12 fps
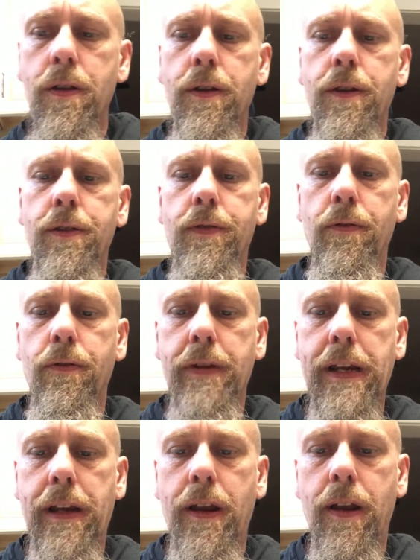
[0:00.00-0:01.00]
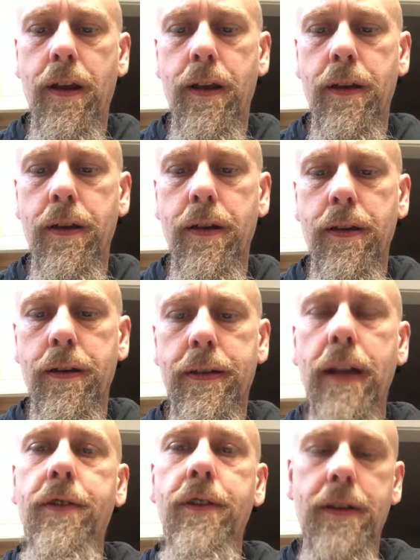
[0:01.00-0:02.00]
So the
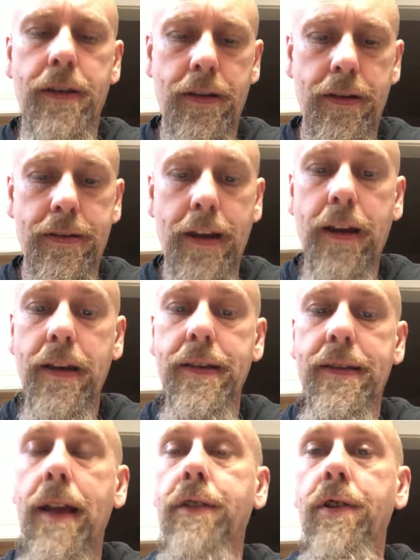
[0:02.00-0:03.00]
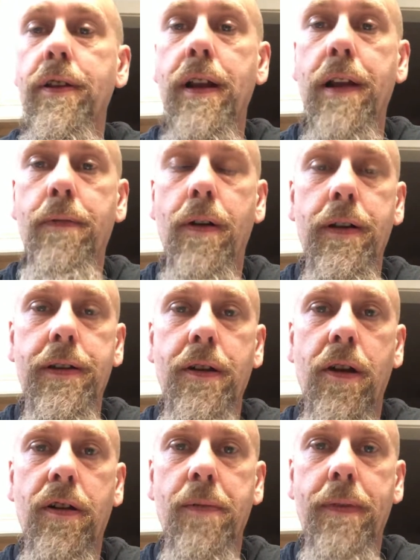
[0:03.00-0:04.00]
second section that I wanted to
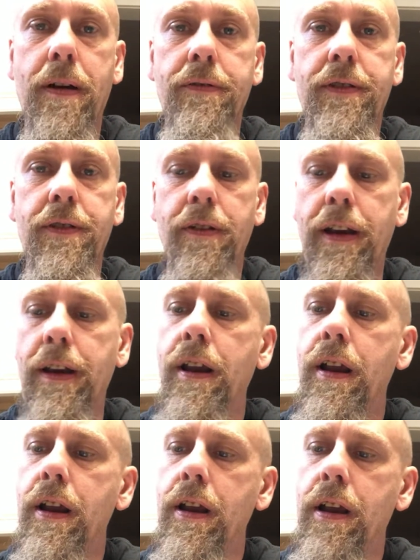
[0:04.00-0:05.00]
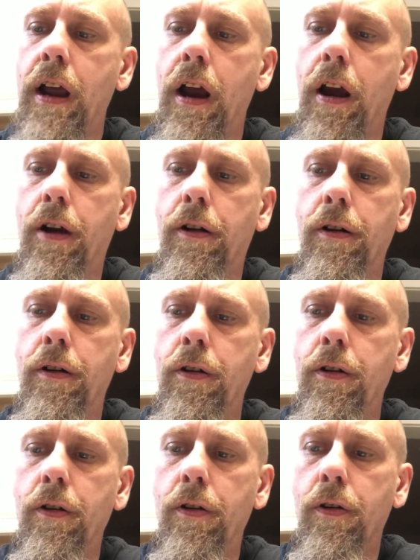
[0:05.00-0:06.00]
talk about tonight are
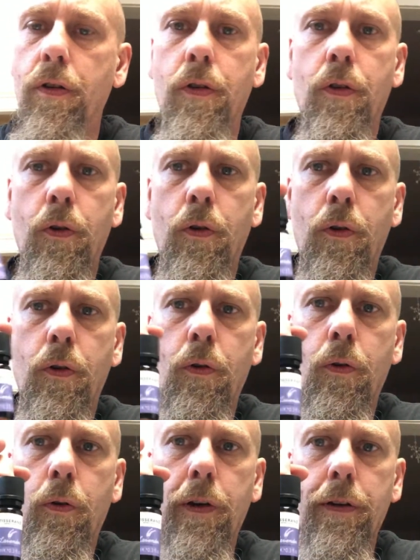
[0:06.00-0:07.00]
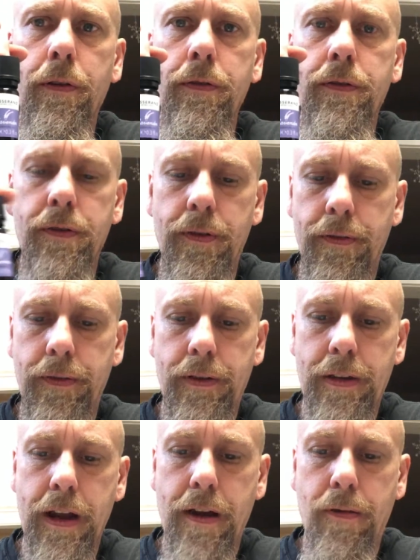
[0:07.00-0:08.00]
oils.
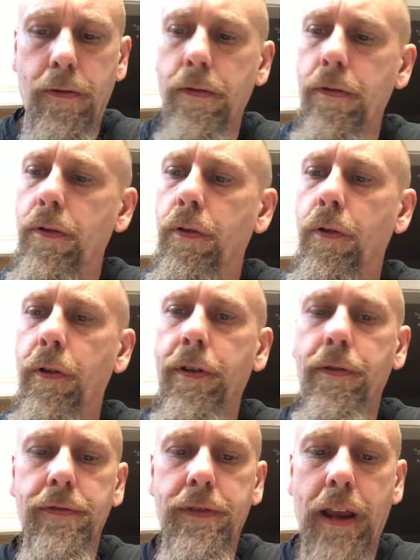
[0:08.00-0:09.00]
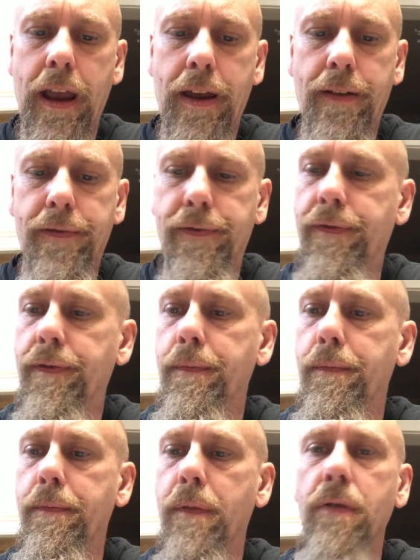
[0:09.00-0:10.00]
Now, oils have
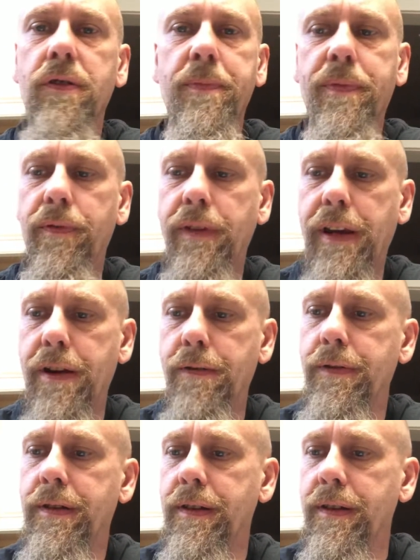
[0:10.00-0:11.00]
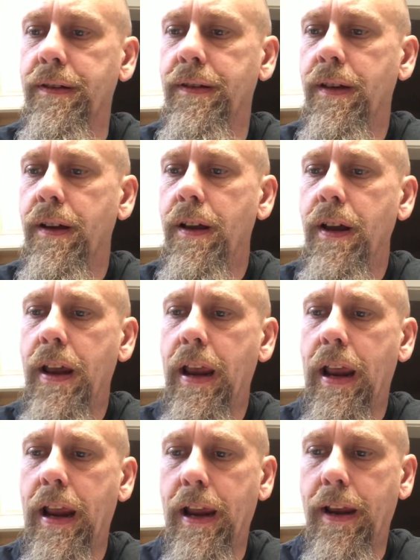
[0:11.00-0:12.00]
multiple uses,
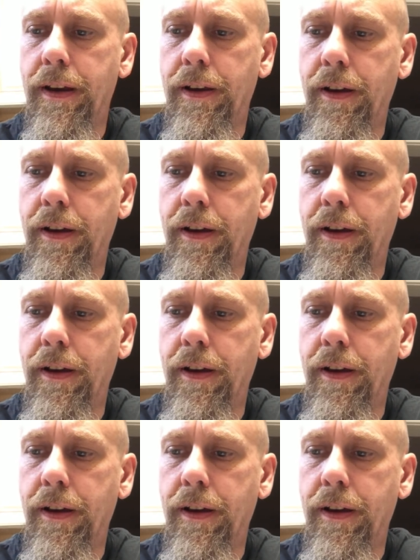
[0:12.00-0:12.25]
and